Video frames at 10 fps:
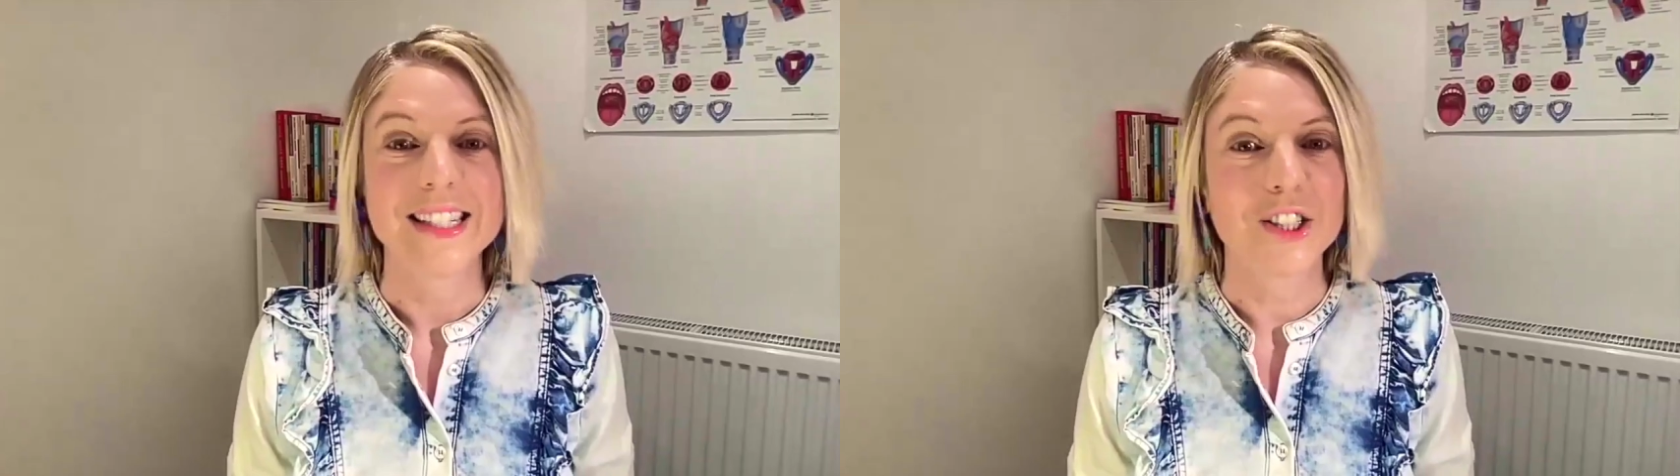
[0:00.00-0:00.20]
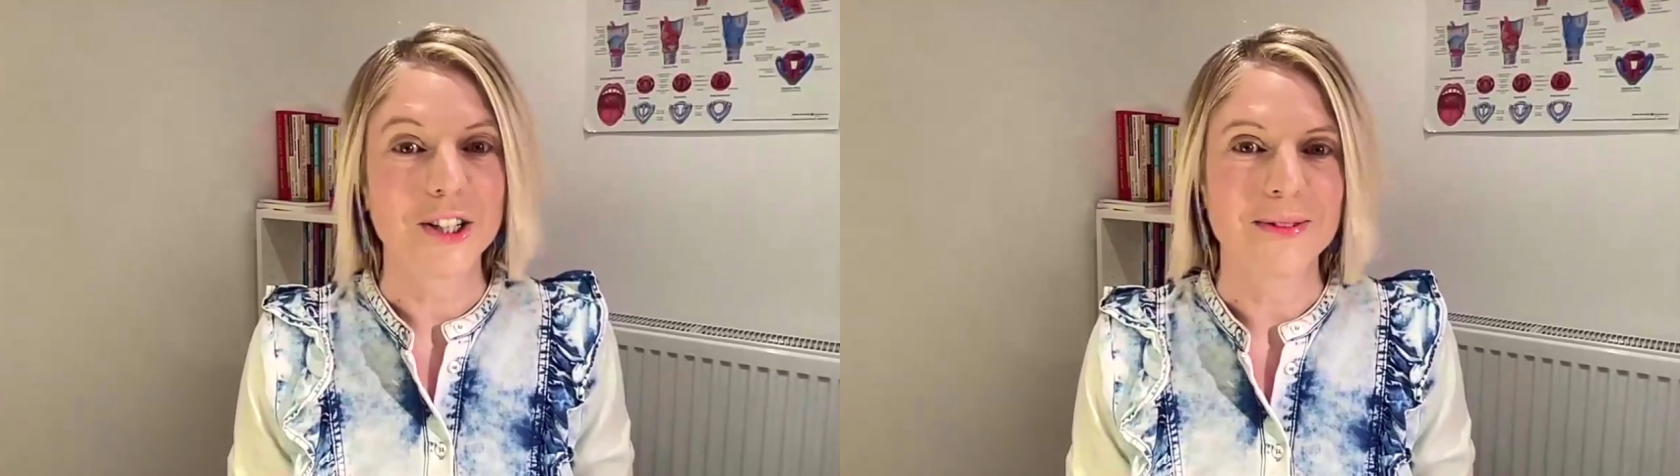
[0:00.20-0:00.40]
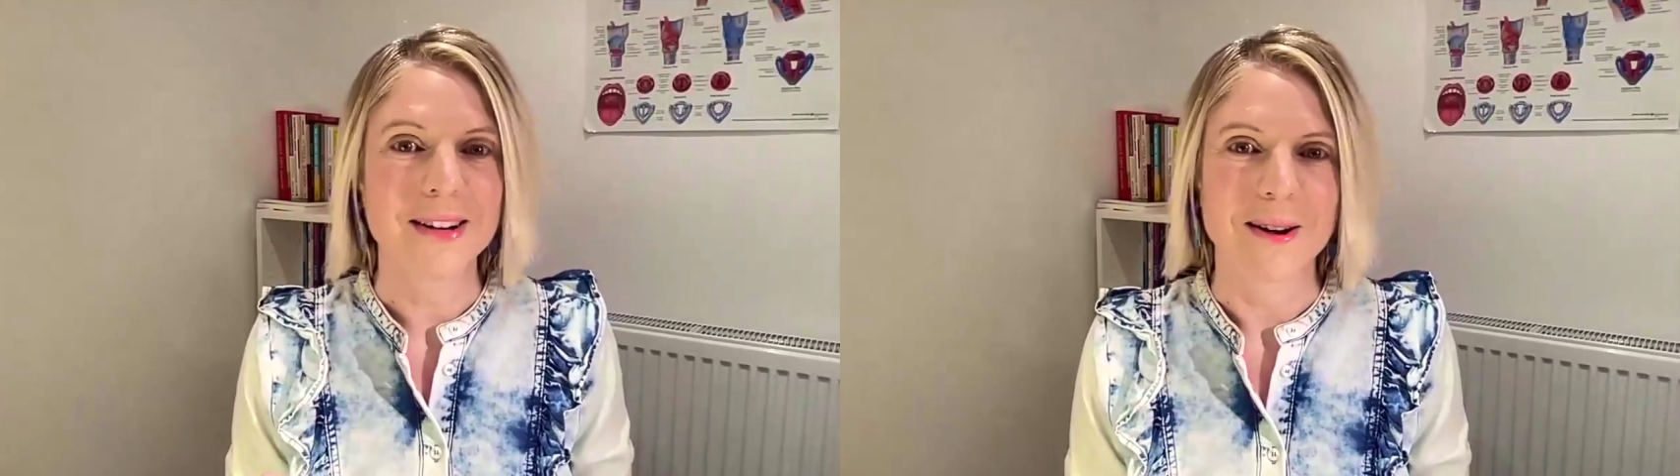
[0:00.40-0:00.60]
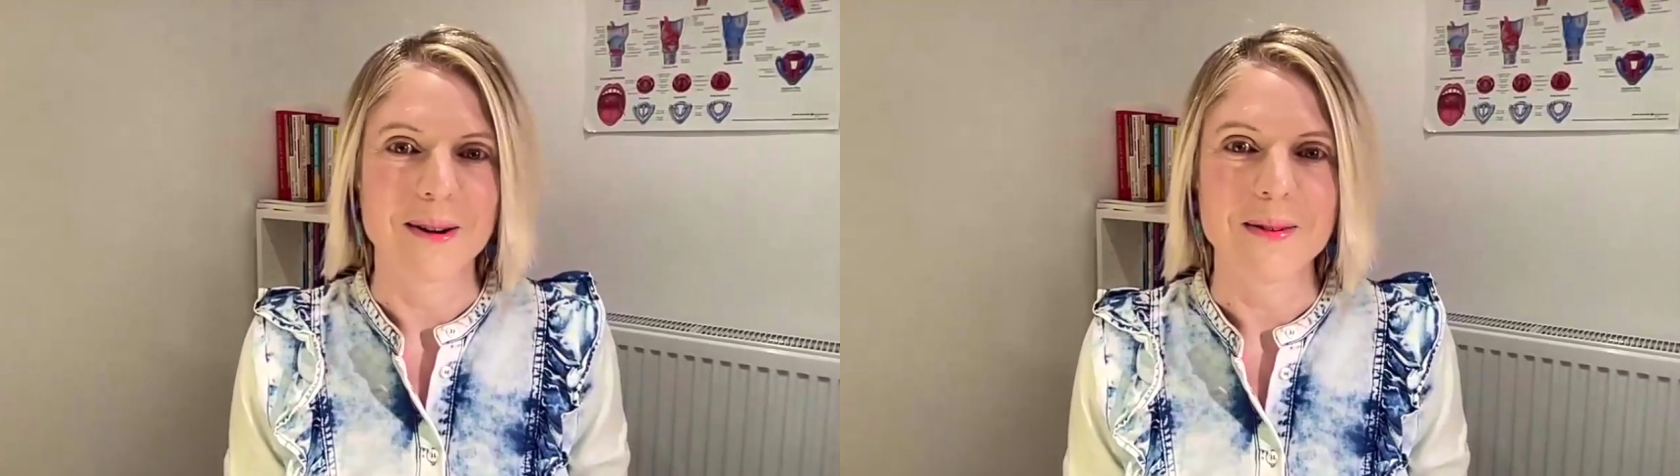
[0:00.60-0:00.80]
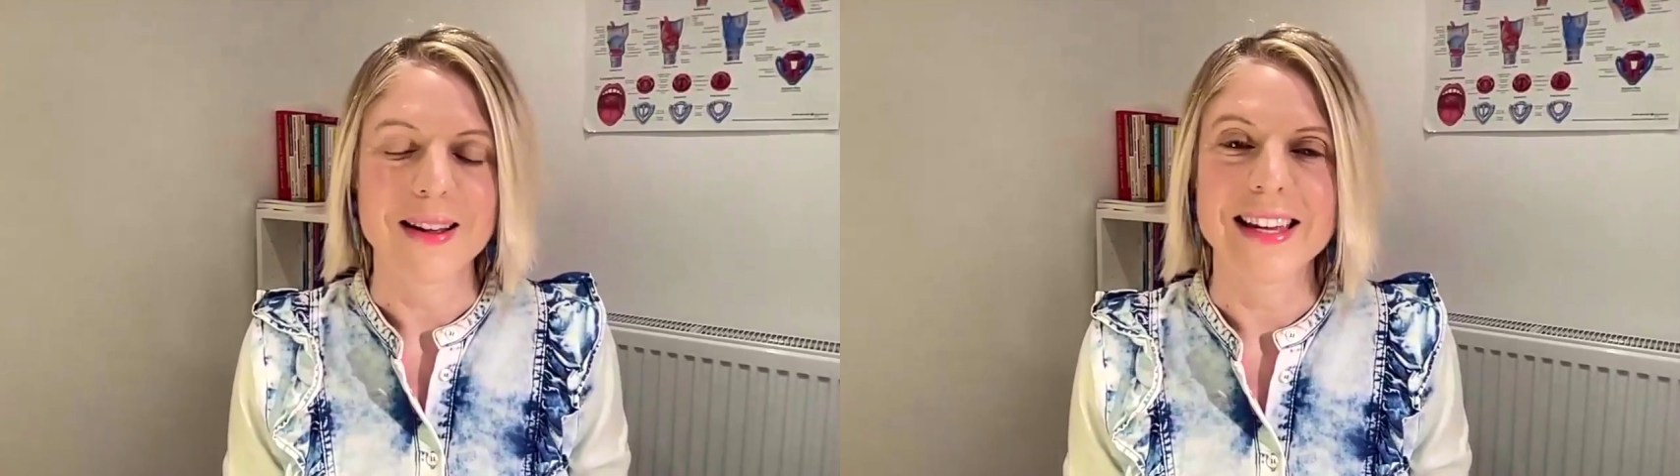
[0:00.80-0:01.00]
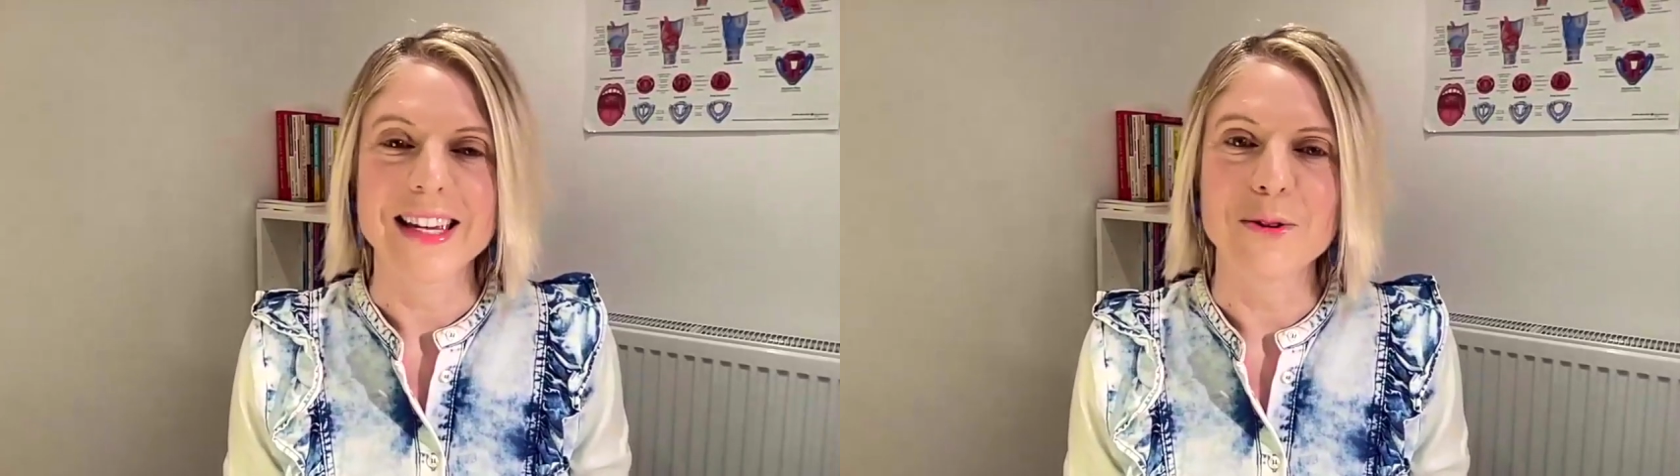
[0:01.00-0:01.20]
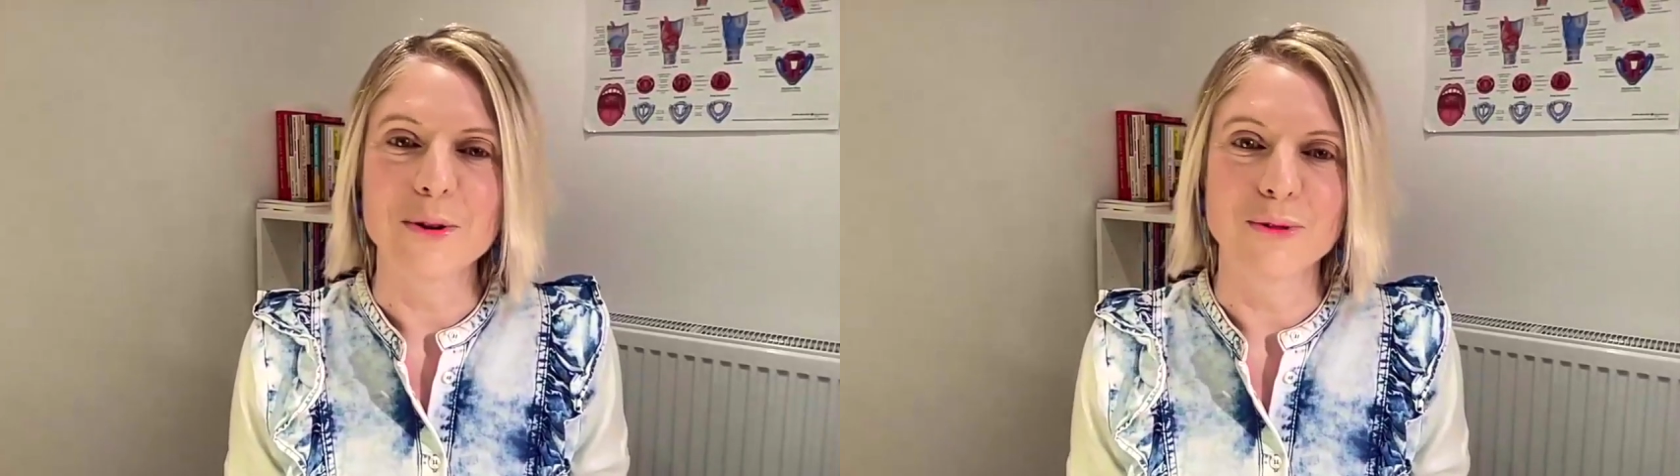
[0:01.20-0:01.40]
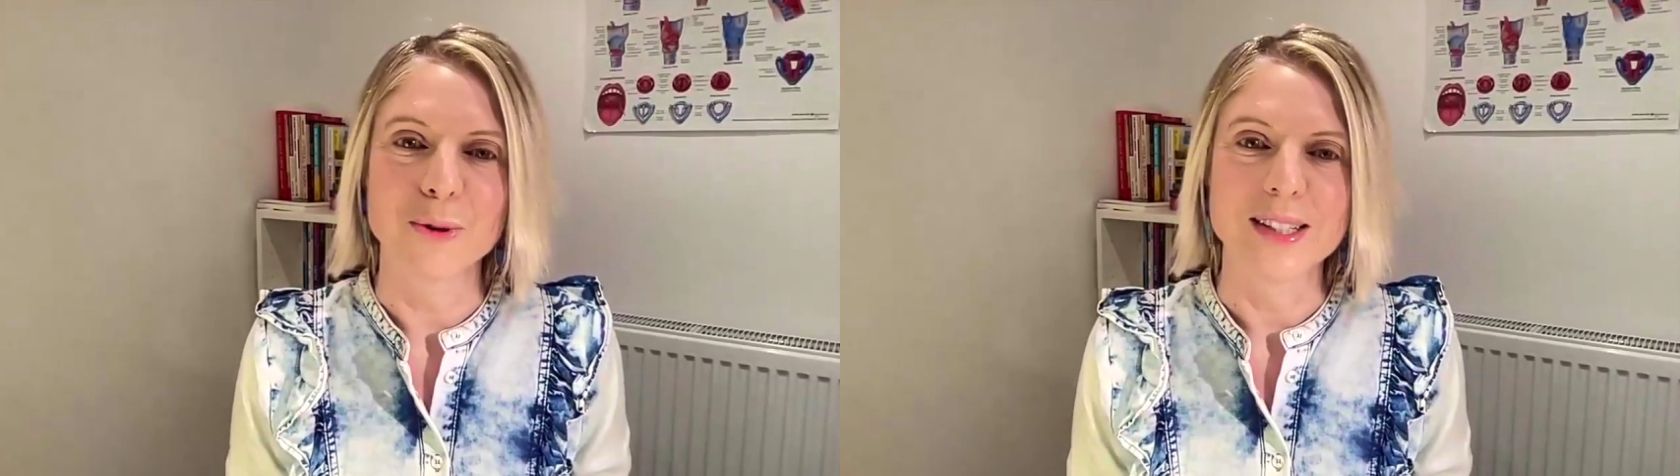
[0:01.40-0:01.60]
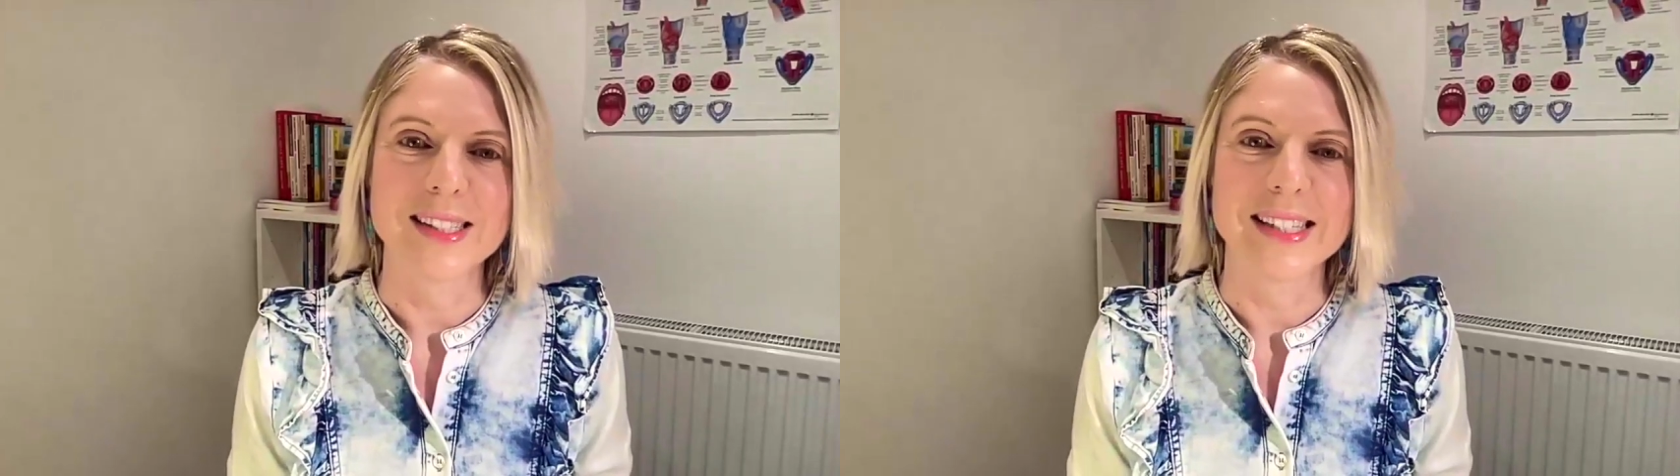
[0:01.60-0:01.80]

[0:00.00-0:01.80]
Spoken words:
Did you know that your voice